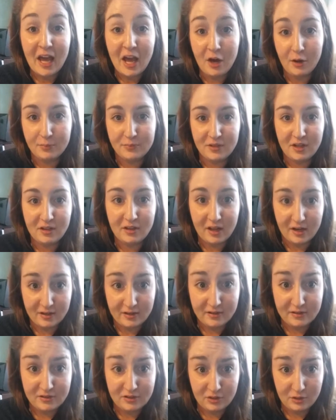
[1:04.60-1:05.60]
helped a lot of
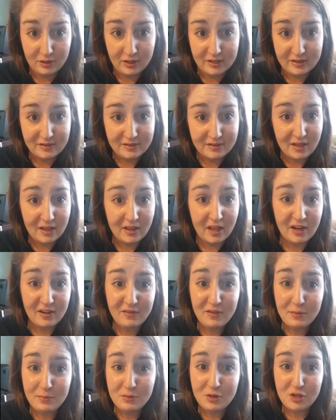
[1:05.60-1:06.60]
the students. A lot
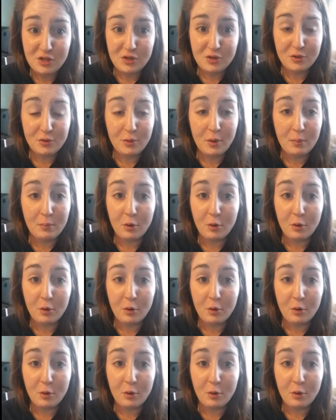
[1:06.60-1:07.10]
of them knew